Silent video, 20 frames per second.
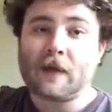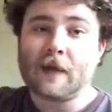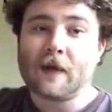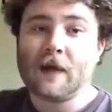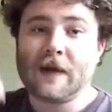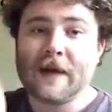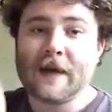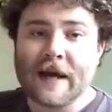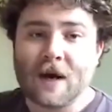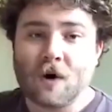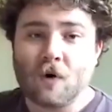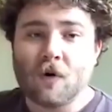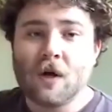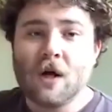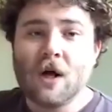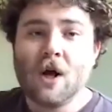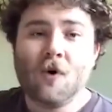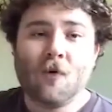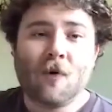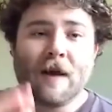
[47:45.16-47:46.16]
Now,
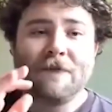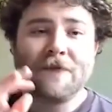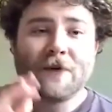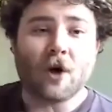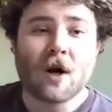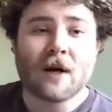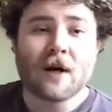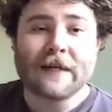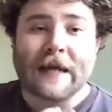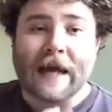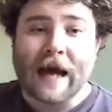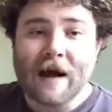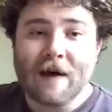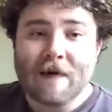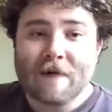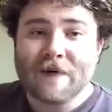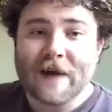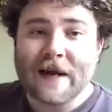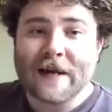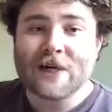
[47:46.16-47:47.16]
if you're on
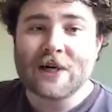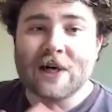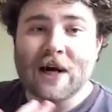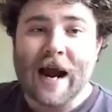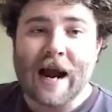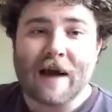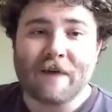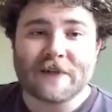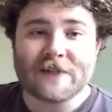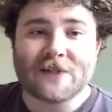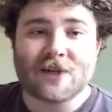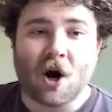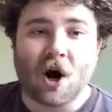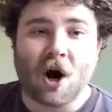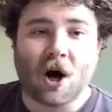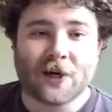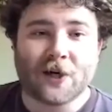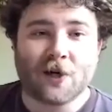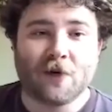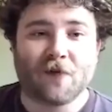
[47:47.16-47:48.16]
Gov and you're having to
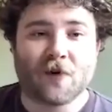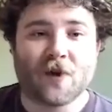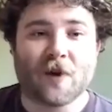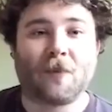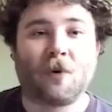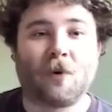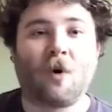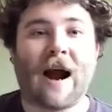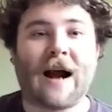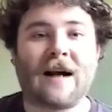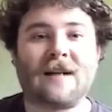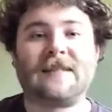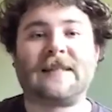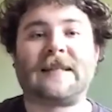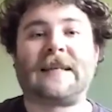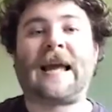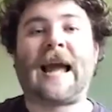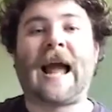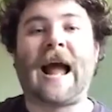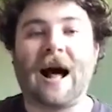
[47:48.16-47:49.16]
argue for the
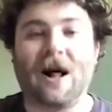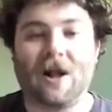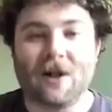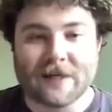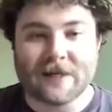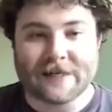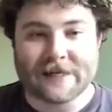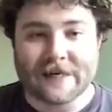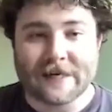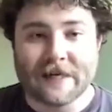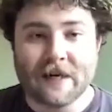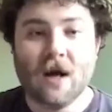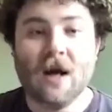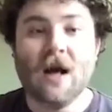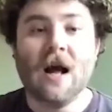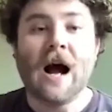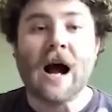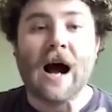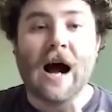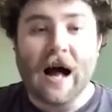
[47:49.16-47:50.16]
practicality
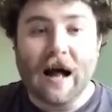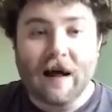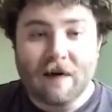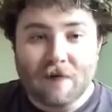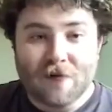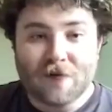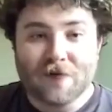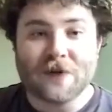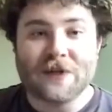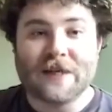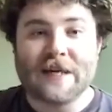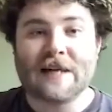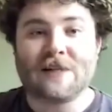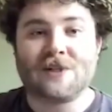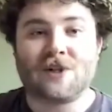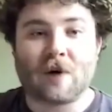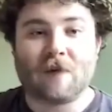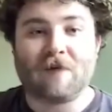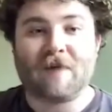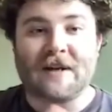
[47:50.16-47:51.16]
of the
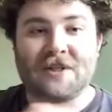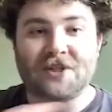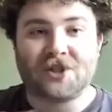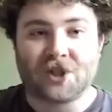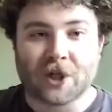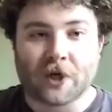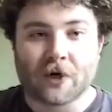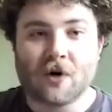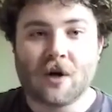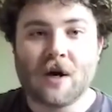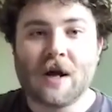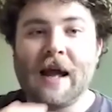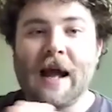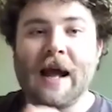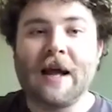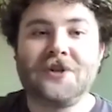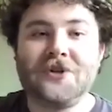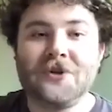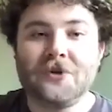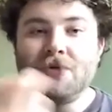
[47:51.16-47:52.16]
intervention
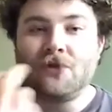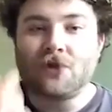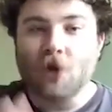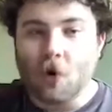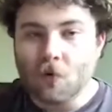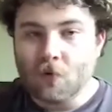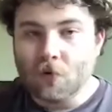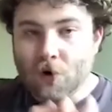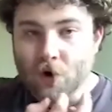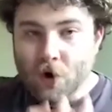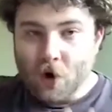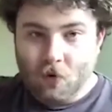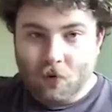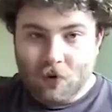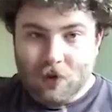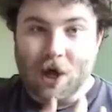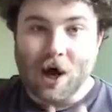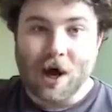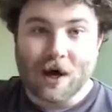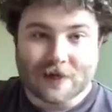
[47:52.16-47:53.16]
and you don't know
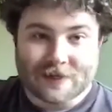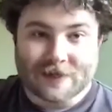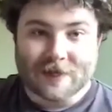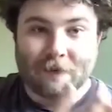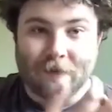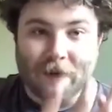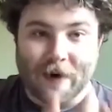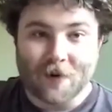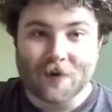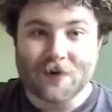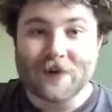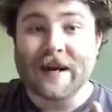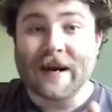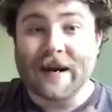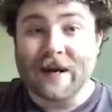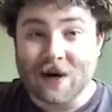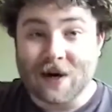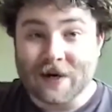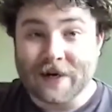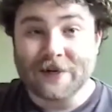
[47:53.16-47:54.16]
lots about the
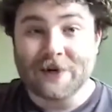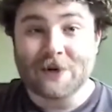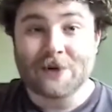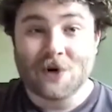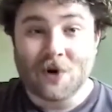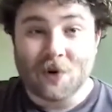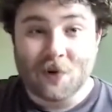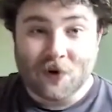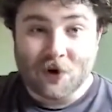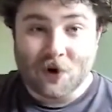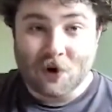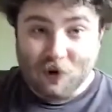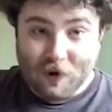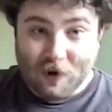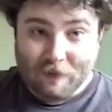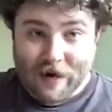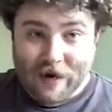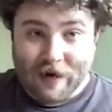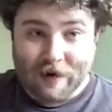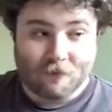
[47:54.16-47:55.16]
area and you don't
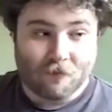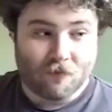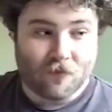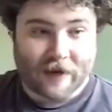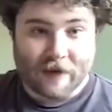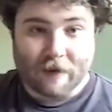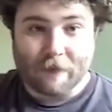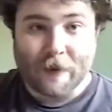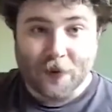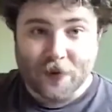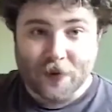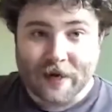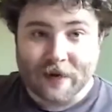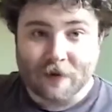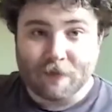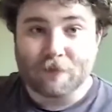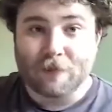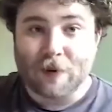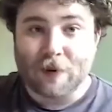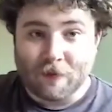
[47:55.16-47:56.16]
know like about that,
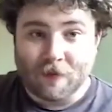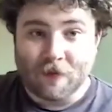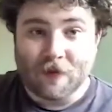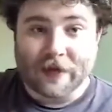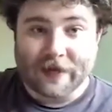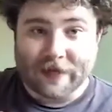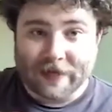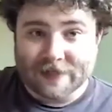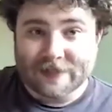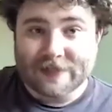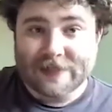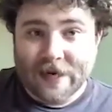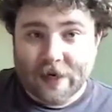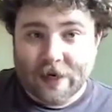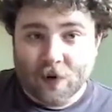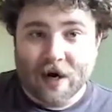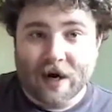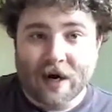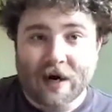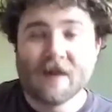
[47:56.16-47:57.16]
well, like
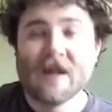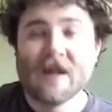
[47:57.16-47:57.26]
etc.,